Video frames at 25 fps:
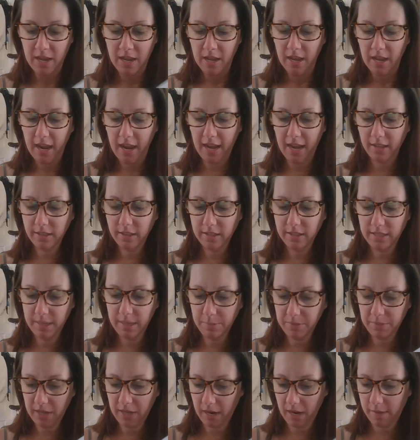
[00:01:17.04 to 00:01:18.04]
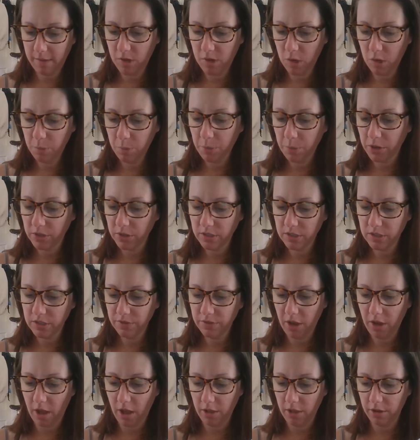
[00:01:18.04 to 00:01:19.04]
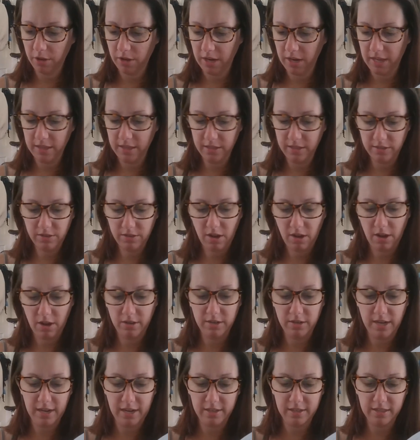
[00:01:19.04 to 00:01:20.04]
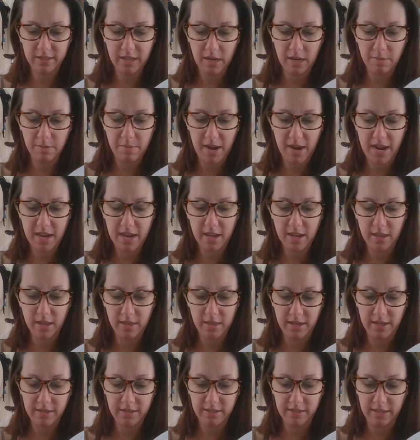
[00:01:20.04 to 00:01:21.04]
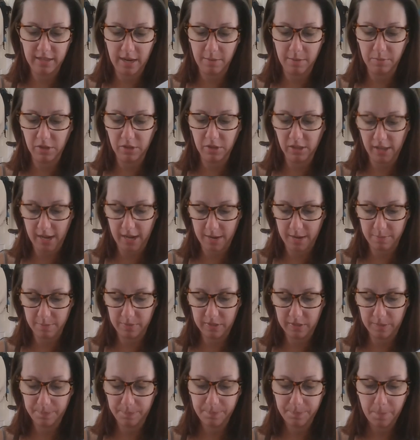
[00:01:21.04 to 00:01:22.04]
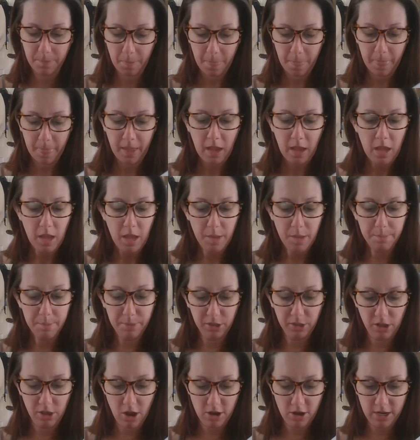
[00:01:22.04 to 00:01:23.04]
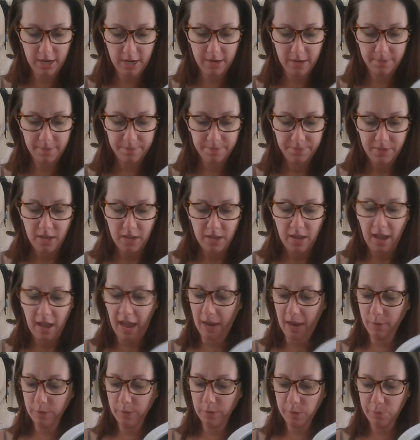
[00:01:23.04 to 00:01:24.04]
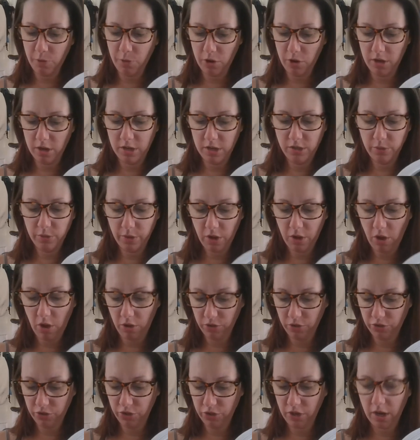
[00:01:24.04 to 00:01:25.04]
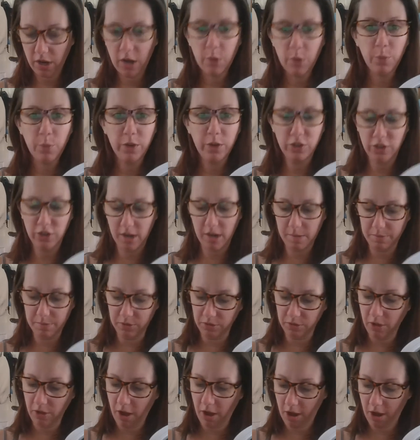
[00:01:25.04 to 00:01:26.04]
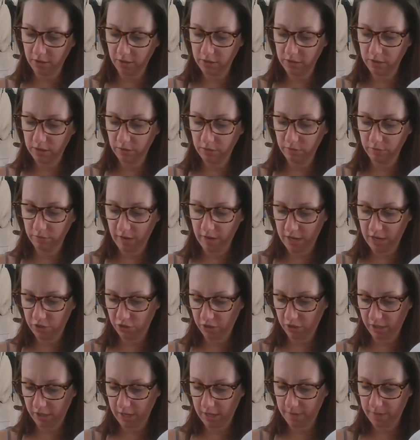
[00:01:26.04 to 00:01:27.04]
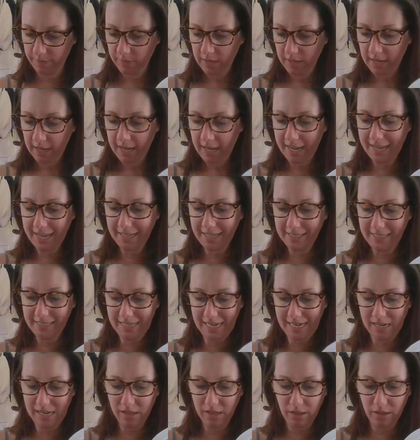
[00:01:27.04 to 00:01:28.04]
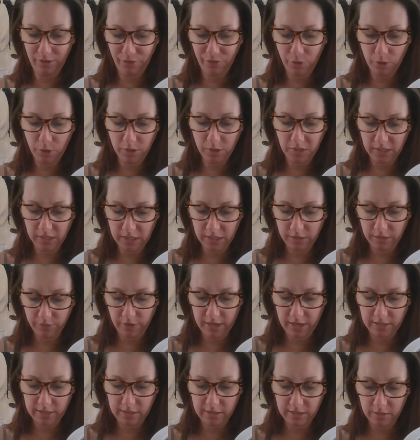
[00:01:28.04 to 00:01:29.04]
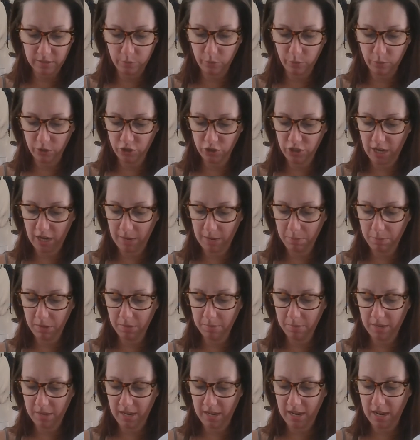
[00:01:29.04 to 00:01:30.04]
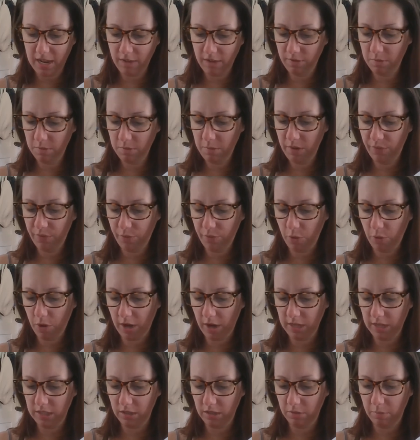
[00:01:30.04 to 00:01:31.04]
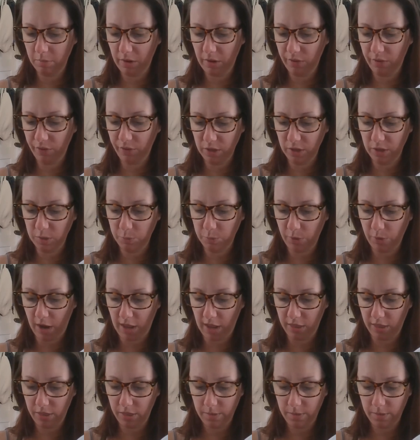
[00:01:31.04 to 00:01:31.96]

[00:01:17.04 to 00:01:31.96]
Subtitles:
At the same time, no person of color in this context can make these same claims. Belonging. I was born into a culture in which I belonged, racially. Indeed, the forces of racism were shaping me even before I took my first breath.